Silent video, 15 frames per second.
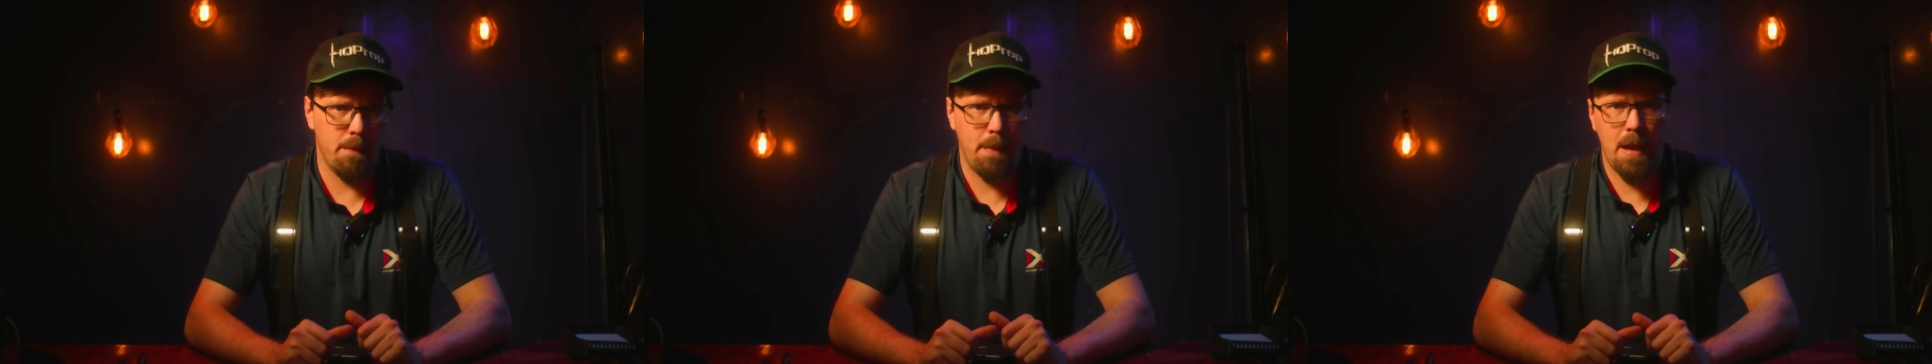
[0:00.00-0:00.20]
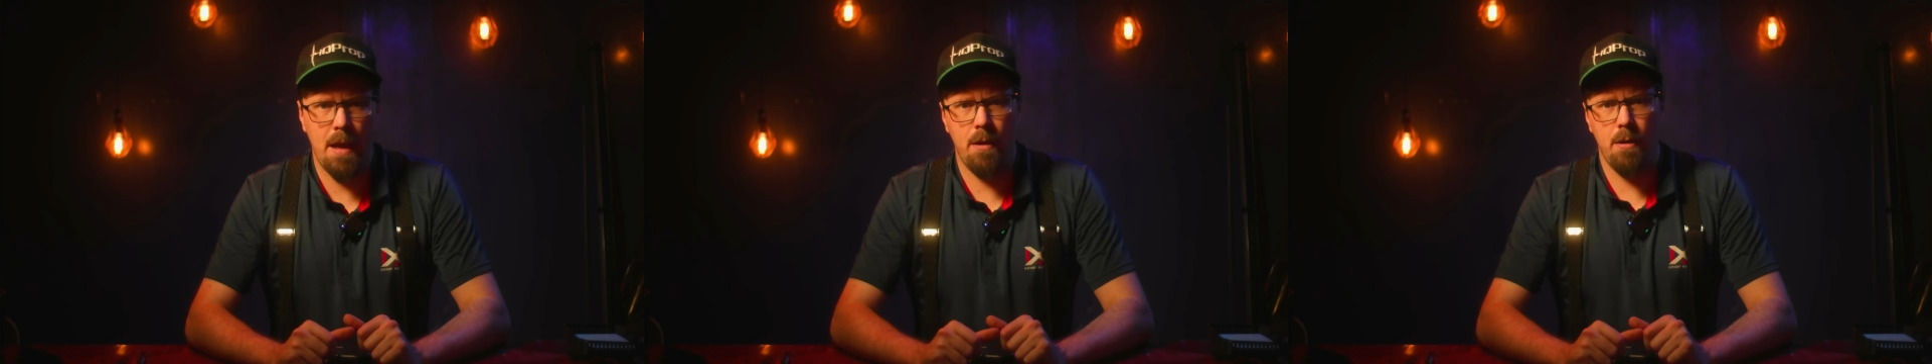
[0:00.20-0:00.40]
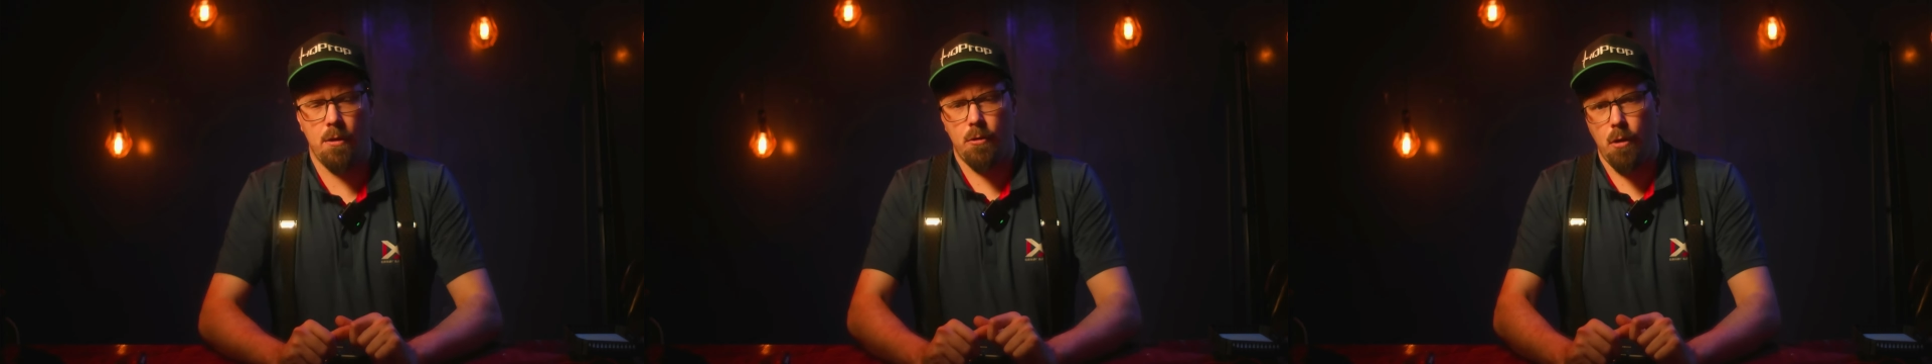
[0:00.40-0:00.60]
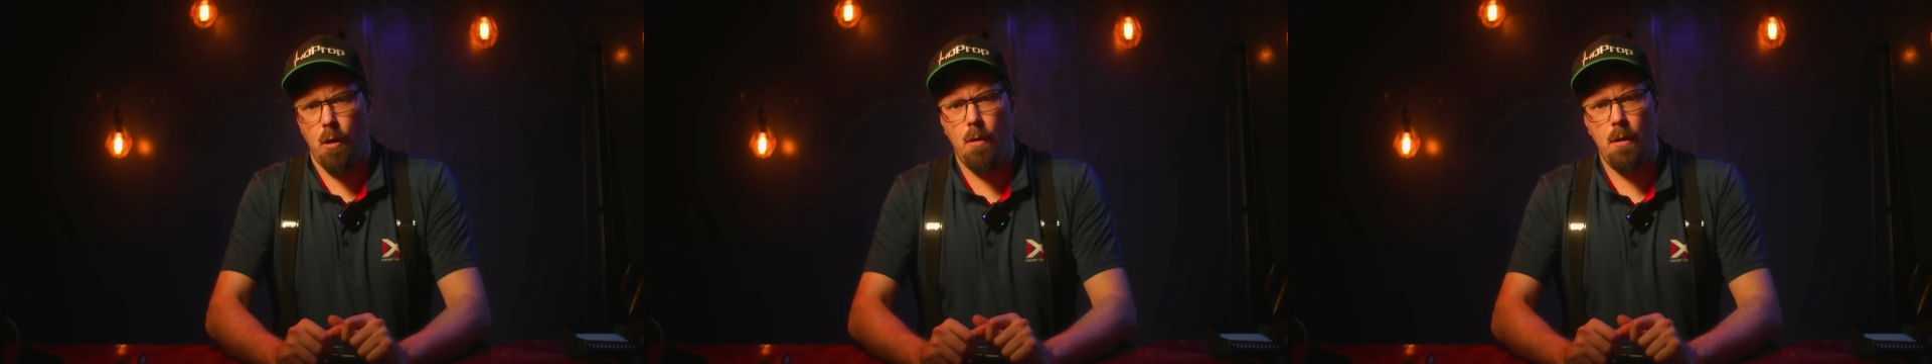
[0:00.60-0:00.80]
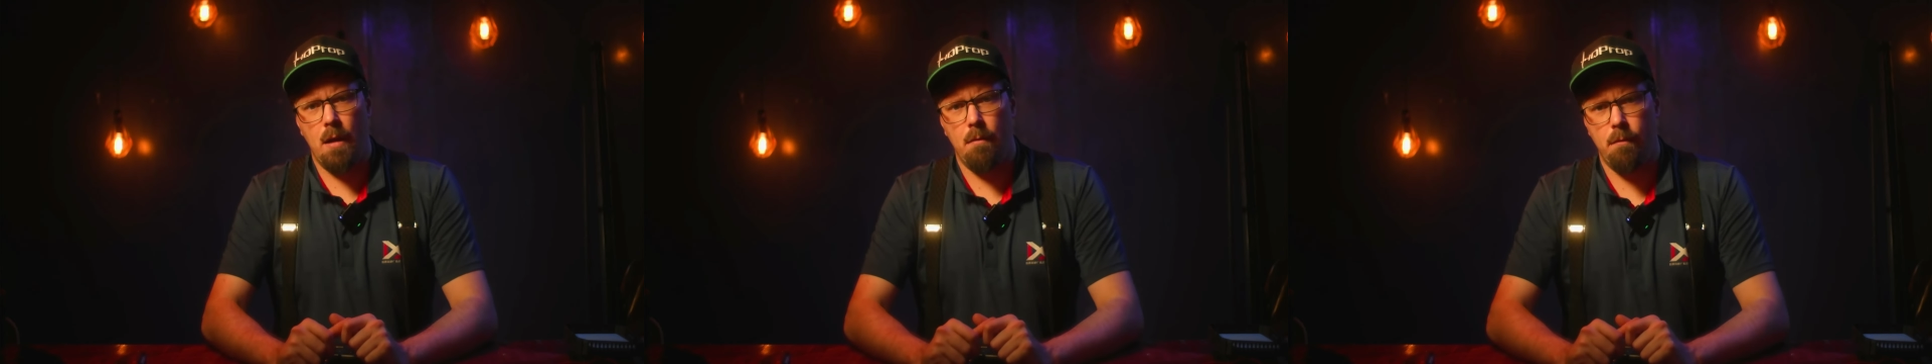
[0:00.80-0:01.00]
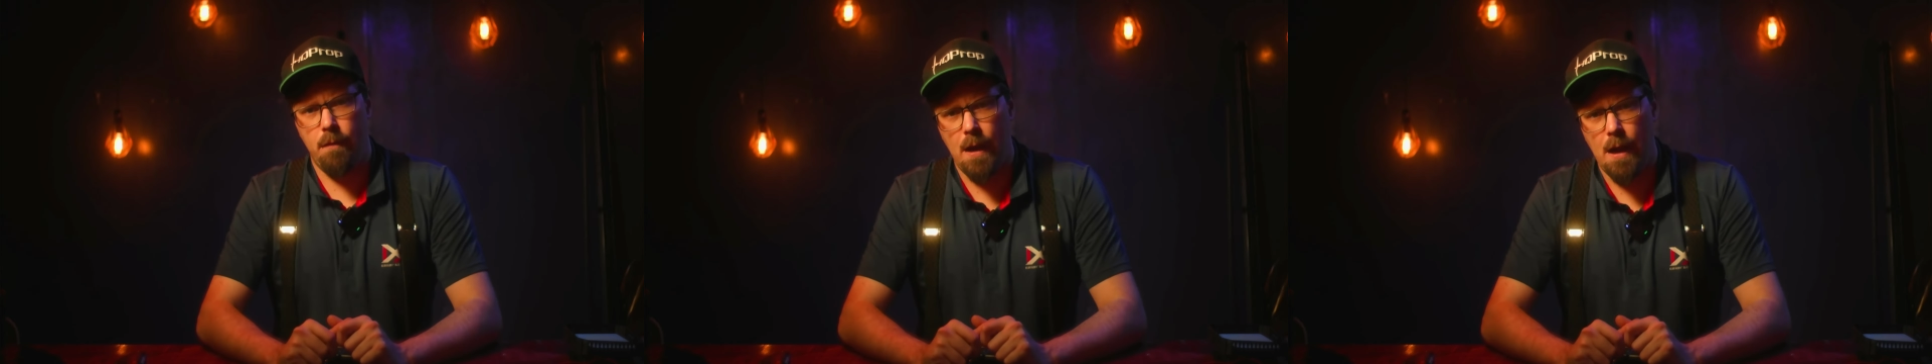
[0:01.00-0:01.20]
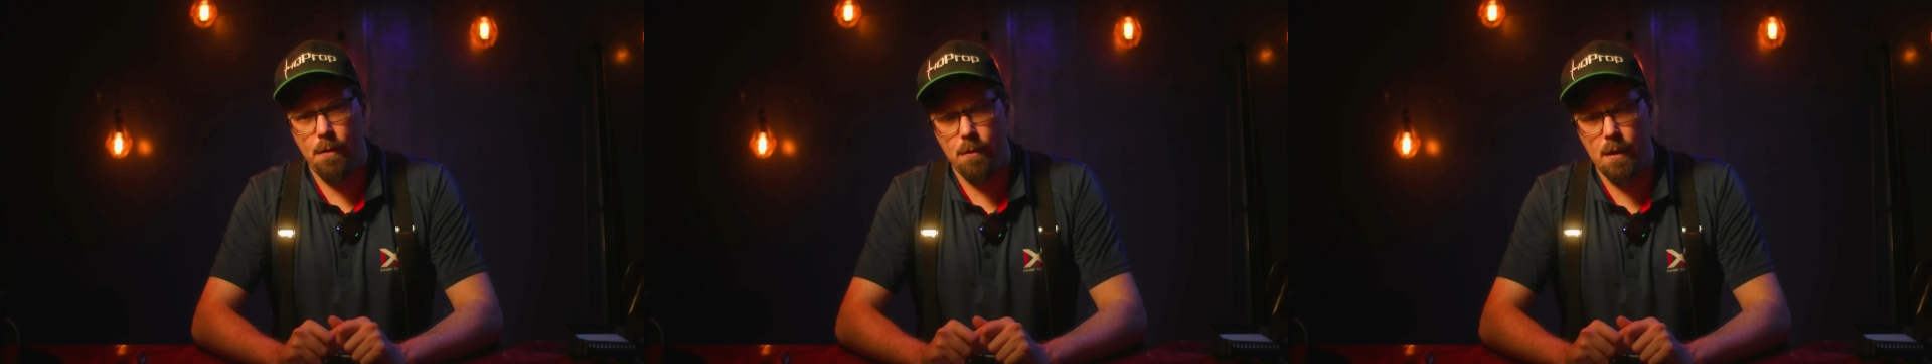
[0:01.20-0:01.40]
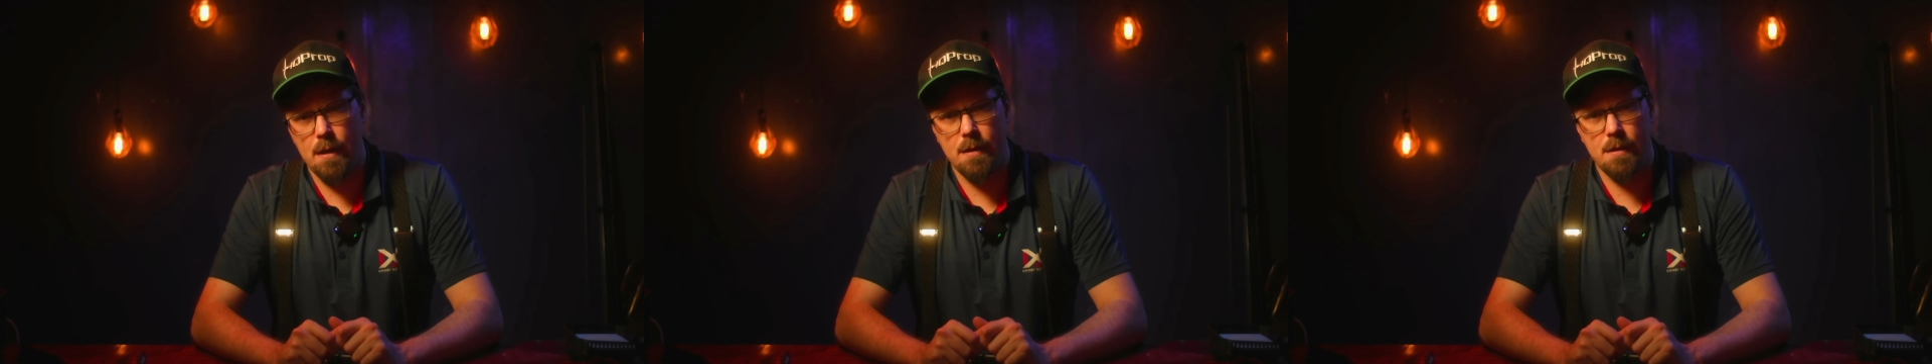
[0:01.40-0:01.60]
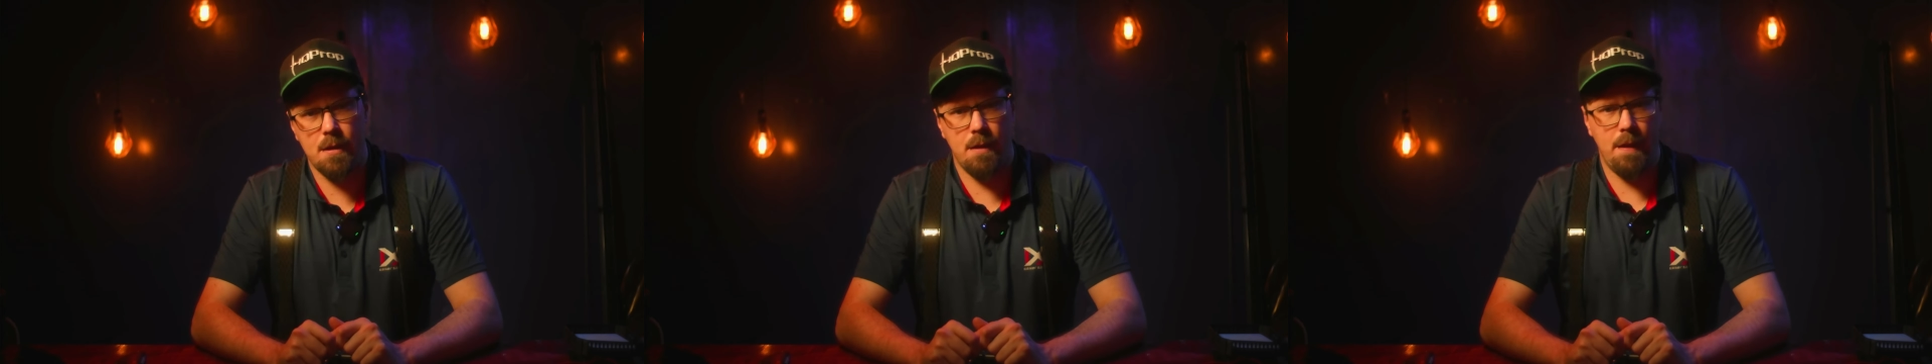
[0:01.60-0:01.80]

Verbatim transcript: men are growing up fatherless,